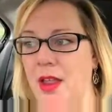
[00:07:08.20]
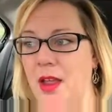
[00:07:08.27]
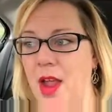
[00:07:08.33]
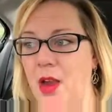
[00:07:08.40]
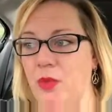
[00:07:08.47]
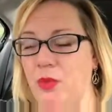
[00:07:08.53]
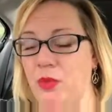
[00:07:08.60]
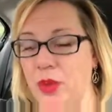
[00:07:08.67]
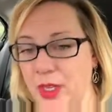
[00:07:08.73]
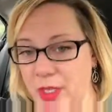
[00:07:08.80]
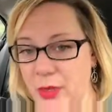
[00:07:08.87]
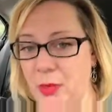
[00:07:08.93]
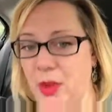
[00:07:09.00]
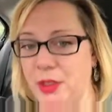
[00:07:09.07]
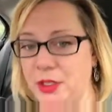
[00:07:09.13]
I
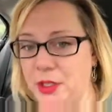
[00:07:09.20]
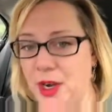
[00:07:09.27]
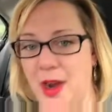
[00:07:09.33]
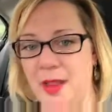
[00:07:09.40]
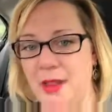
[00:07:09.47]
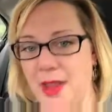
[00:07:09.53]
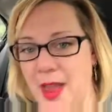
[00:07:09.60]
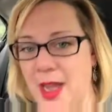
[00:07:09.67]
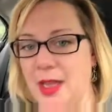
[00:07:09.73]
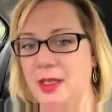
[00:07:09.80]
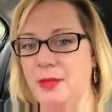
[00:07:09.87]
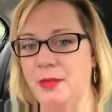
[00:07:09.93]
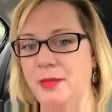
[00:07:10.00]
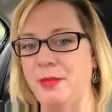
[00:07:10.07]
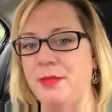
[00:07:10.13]
really want to try that.
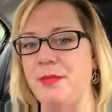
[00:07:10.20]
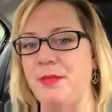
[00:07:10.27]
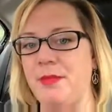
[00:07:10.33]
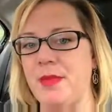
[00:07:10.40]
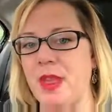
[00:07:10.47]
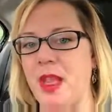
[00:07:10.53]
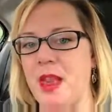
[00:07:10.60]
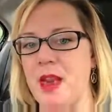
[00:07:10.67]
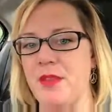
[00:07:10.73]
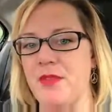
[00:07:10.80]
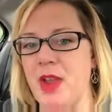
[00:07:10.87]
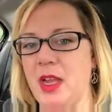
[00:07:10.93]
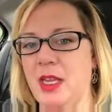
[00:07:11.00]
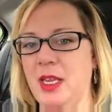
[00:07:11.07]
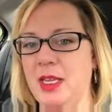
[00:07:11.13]
And if
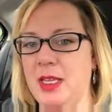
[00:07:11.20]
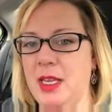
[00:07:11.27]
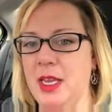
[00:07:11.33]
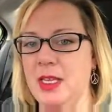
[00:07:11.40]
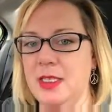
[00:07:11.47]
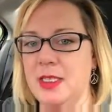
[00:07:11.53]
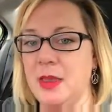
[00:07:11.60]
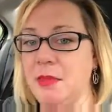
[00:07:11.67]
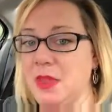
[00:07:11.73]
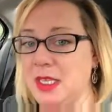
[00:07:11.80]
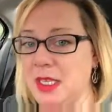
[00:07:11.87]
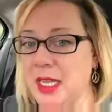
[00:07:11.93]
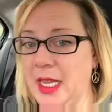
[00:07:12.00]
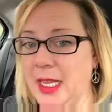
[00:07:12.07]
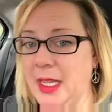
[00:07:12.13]
I can get
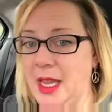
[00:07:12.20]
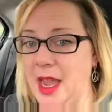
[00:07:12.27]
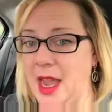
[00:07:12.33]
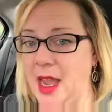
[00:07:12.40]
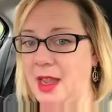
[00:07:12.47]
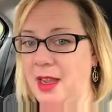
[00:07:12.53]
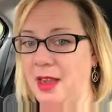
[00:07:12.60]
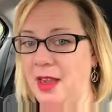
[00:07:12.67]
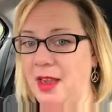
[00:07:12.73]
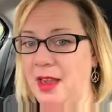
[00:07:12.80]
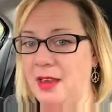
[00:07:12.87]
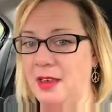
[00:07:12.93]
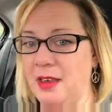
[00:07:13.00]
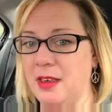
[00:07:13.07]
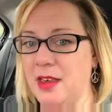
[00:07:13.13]
something like that
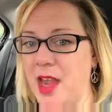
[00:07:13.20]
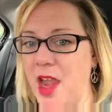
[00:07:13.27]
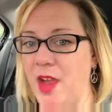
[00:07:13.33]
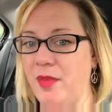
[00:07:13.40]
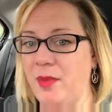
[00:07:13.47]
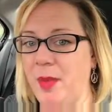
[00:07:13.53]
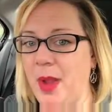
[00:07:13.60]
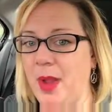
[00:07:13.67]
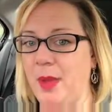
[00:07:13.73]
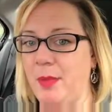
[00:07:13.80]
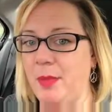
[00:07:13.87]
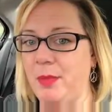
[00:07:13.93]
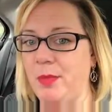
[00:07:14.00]
and have my